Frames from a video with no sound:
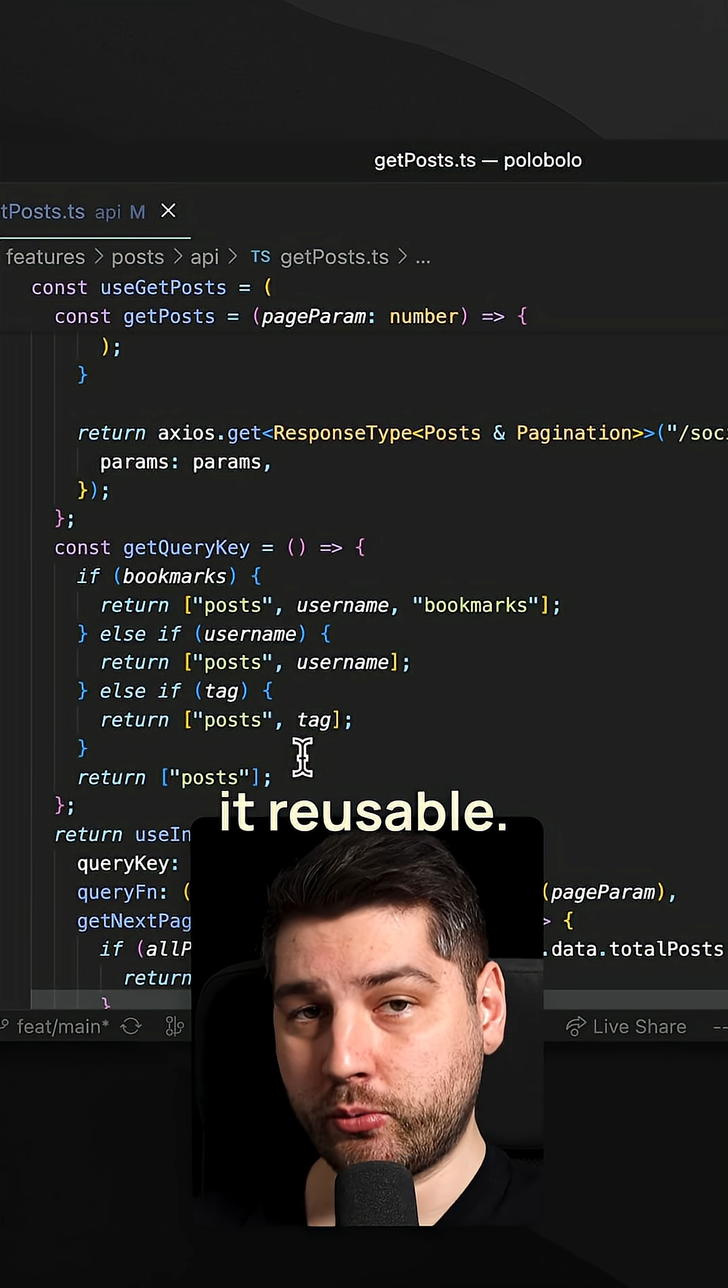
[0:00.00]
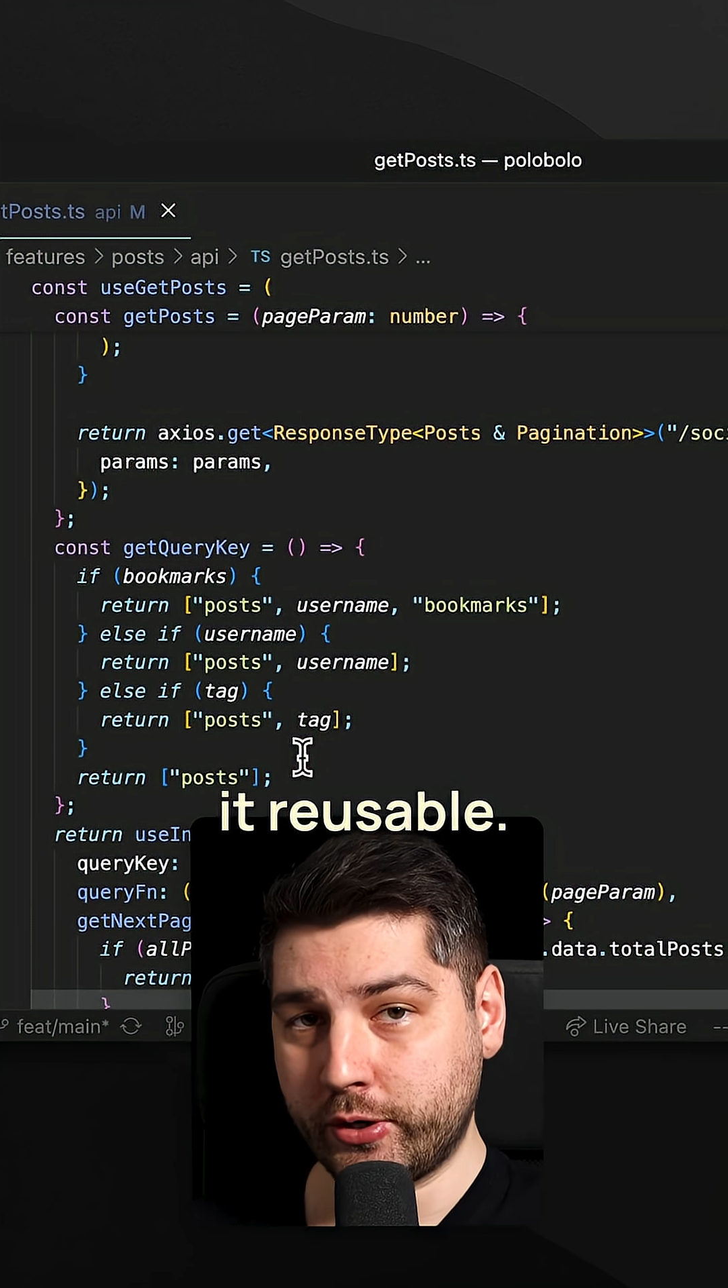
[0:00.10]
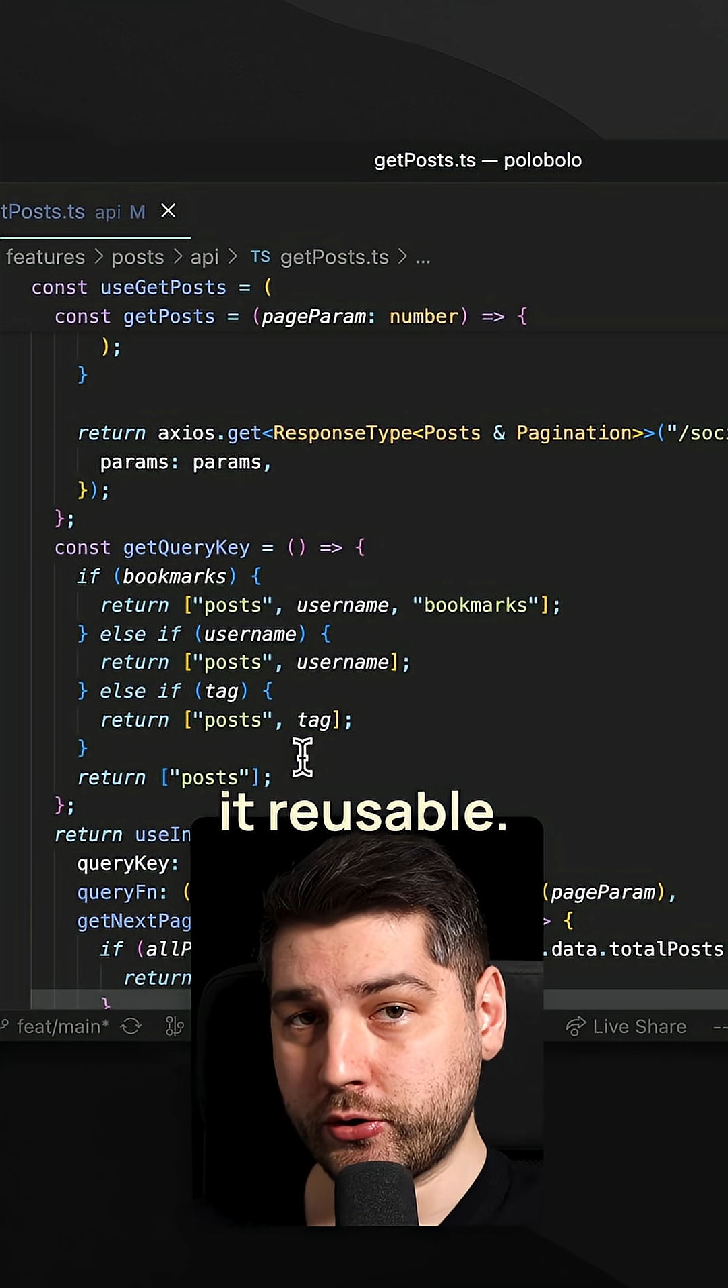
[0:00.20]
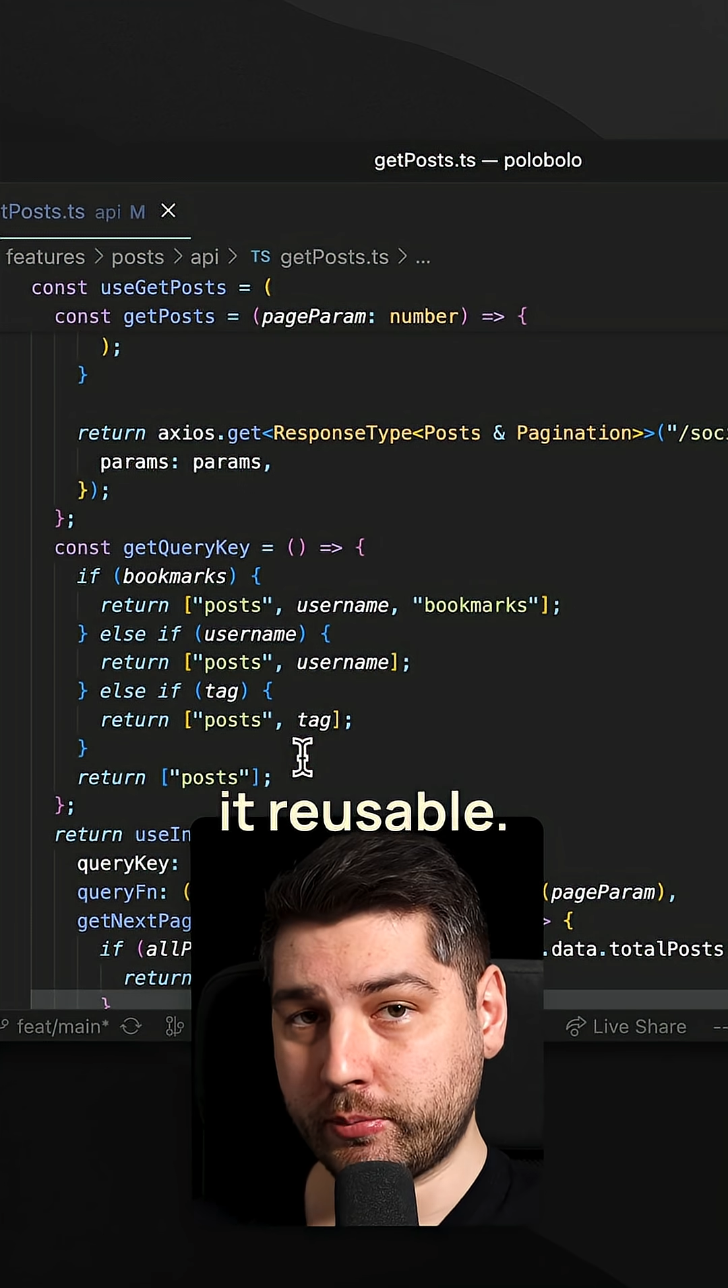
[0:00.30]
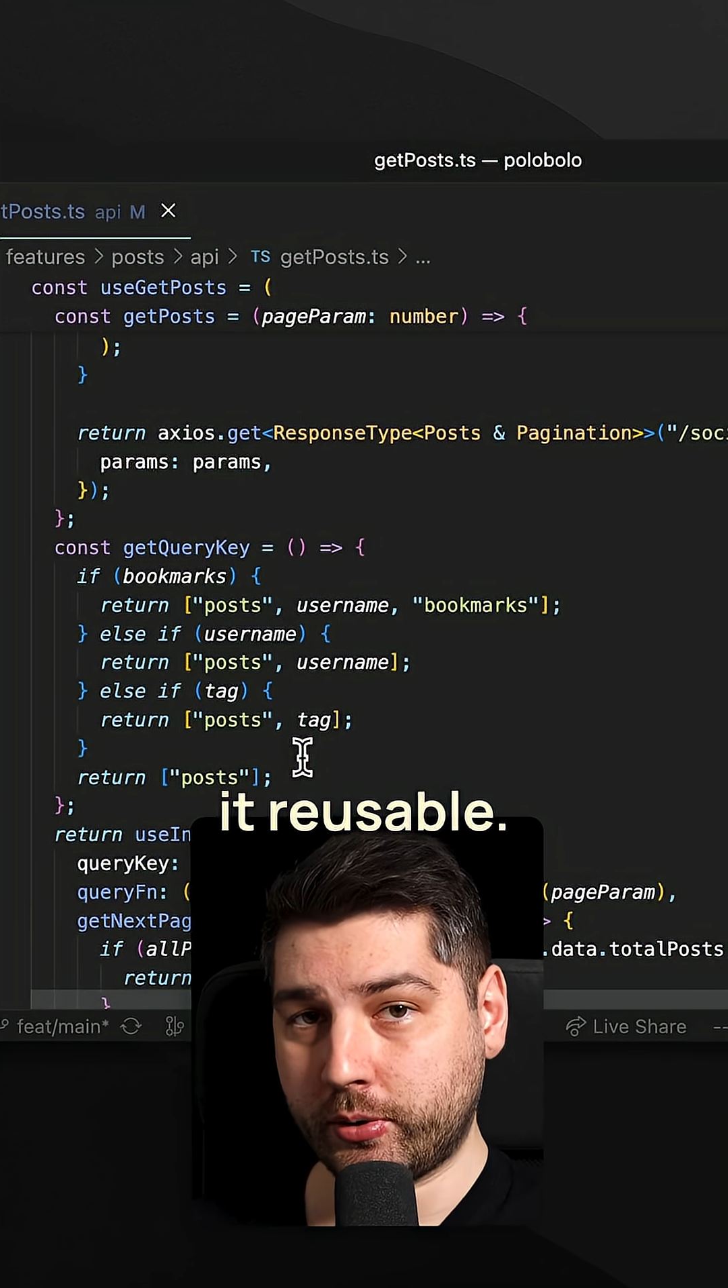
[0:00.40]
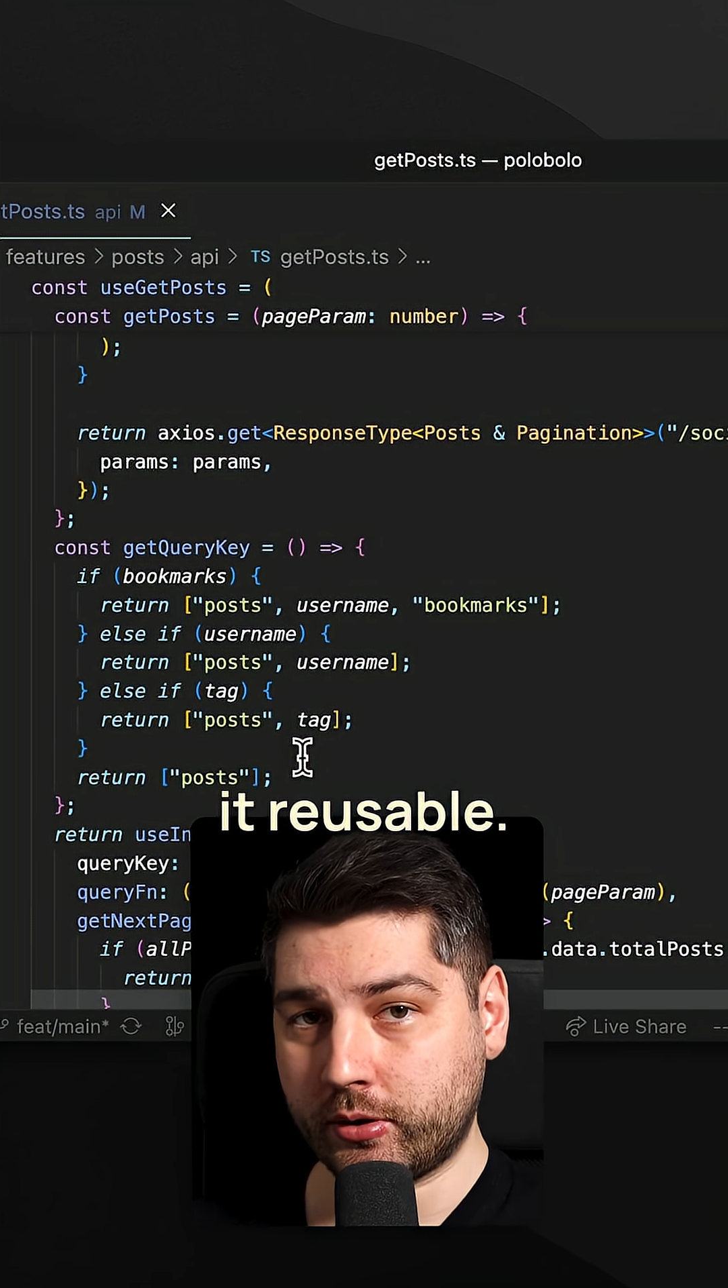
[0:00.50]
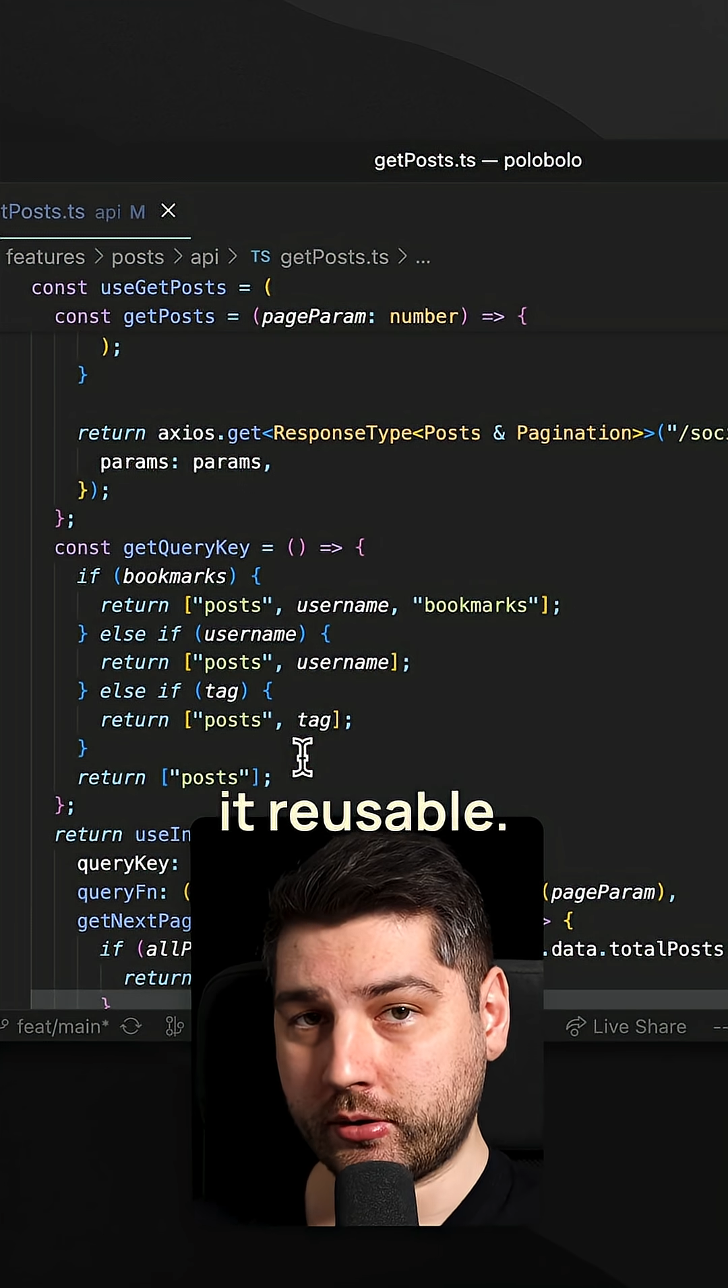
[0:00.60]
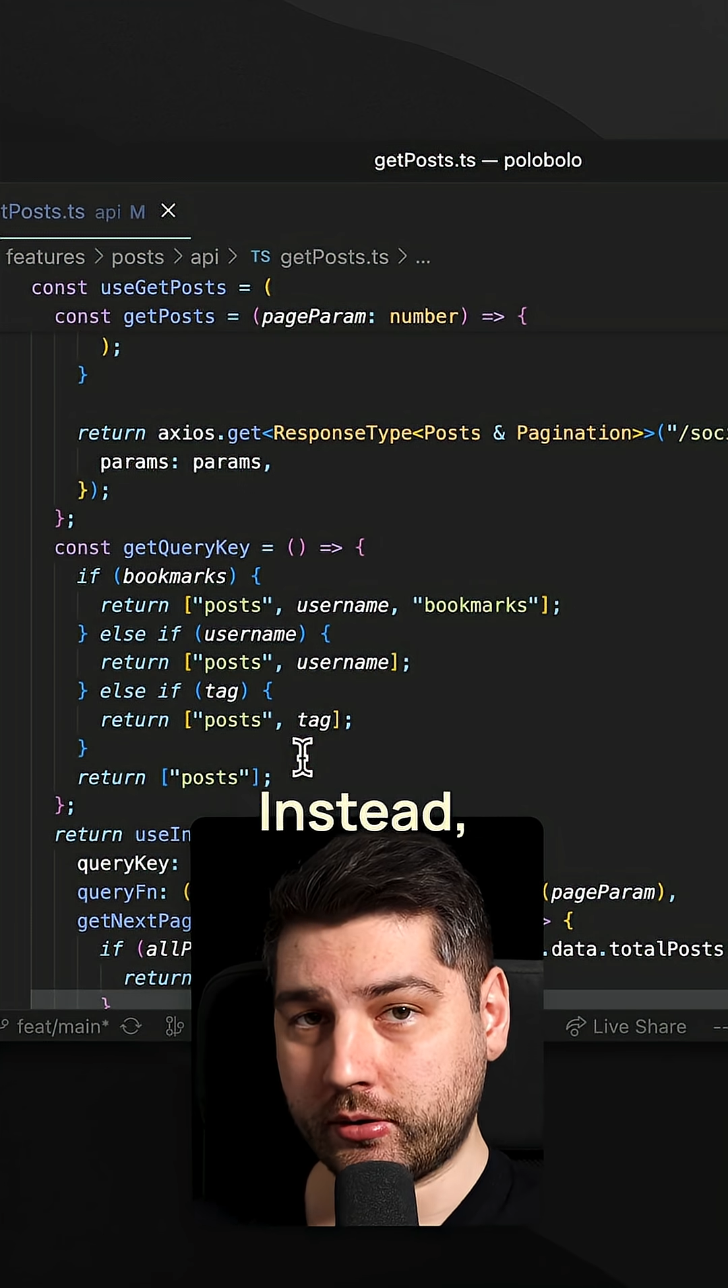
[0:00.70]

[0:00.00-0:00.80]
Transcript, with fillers: reusable.